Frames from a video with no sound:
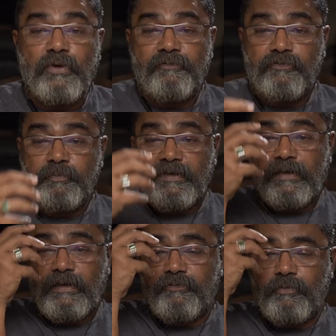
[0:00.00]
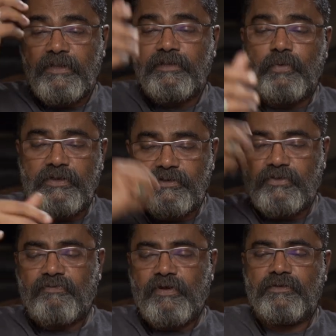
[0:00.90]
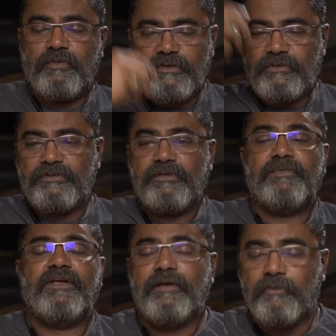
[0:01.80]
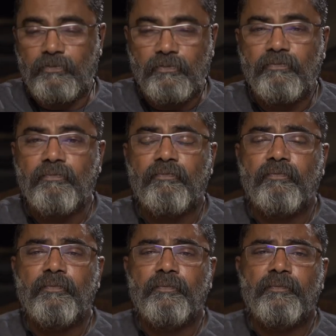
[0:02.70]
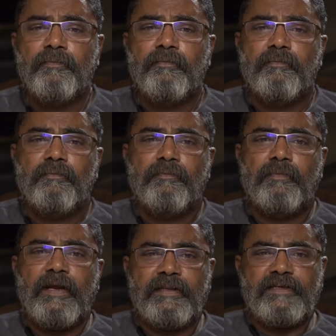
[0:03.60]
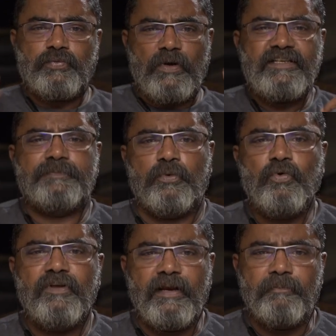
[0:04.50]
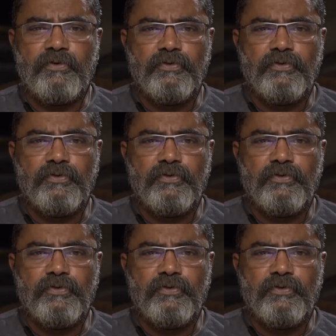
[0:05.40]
You have to be like how your mother wanted, your father wanted, or something, I don't know. And that's what is programmed